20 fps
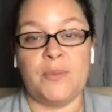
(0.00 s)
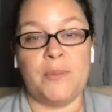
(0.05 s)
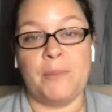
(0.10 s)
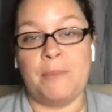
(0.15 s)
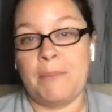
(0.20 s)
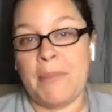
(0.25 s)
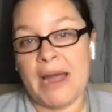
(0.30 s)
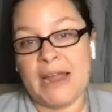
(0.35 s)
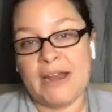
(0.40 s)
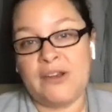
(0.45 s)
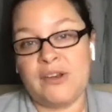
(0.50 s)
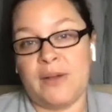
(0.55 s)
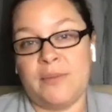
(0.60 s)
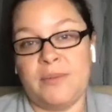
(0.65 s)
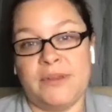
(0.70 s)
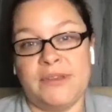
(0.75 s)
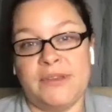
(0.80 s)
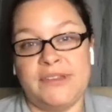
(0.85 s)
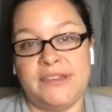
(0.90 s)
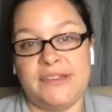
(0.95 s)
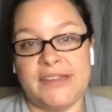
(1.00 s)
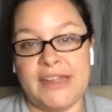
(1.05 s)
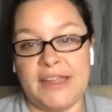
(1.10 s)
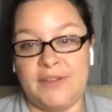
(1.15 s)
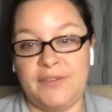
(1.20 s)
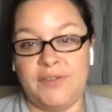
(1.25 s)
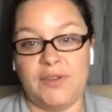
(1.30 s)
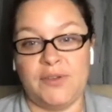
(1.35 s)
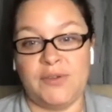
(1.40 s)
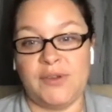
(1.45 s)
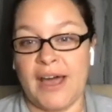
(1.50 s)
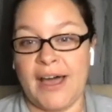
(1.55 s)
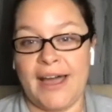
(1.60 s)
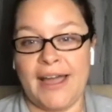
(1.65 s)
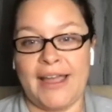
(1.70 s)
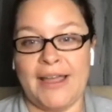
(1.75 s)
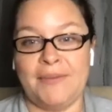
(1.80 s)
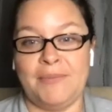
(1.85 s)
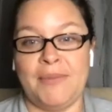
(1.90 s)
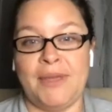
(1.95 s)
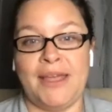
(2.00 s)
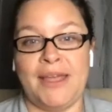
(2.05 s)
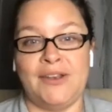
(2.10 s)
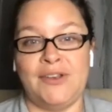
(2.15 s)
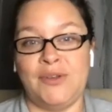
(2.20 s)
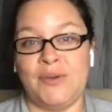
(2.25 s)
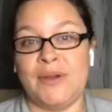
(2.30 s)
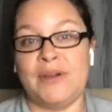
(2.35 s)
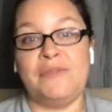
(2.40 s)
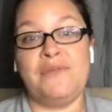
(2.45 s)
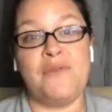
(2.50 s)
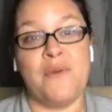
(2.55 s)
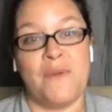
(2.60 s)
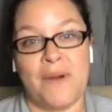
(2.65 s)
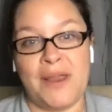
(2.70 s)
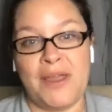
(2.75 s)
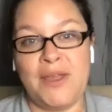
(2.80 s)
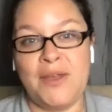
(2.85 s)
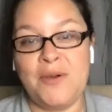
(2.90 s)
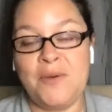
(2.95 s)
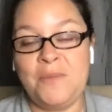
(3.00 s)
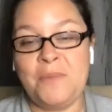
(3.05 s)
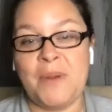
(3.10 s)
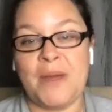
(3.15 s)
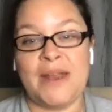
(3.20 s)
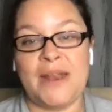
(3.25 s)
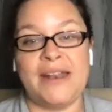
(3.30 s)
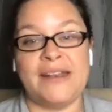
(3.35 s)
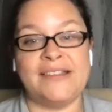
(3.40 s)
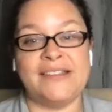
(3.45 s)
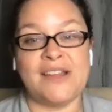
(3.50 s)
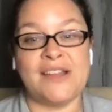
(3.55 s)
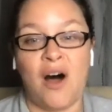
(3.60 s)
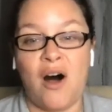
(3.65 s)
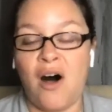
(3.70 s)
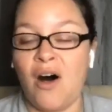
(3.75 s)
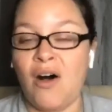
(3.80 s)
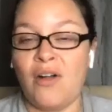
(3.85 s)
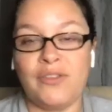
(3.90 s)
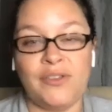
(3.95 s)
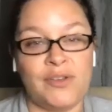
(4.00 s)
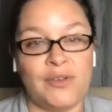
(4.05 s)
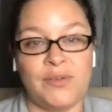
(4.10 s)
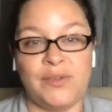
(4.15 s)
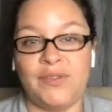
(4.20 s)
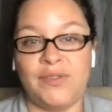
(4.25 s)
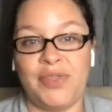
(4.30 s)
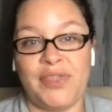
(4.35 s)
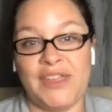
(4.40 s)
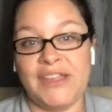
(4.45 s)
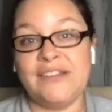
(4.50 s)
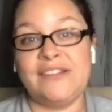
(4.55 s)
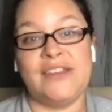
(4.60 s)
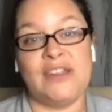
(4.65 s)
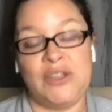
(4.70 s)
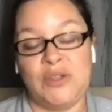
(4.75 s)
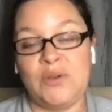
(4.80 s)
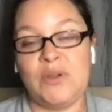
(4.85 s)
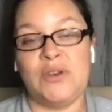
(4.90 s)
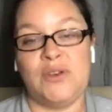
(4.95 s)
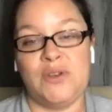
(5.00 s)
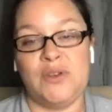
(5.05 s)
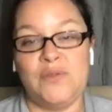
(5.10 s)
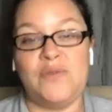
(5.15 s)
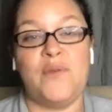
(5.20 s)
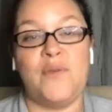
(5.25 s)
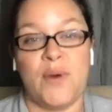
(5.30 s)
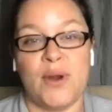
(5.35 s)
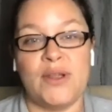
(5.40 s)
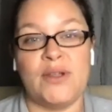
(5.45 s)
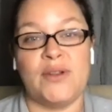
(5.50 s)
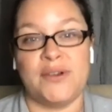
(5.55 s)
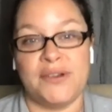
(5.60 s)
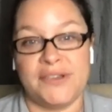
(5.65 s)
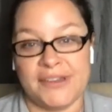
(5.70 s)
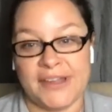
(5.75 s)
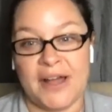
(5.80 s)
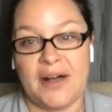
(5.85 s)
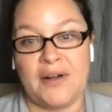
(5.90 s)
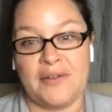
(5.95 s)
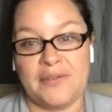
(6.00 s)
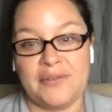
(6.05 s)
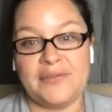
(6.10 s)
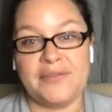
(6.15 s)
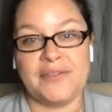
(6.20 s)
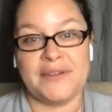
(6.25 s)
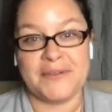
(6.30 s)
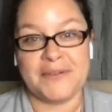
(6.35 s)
My job is to save you time and do it for you, but it's also things that you can do for yourself.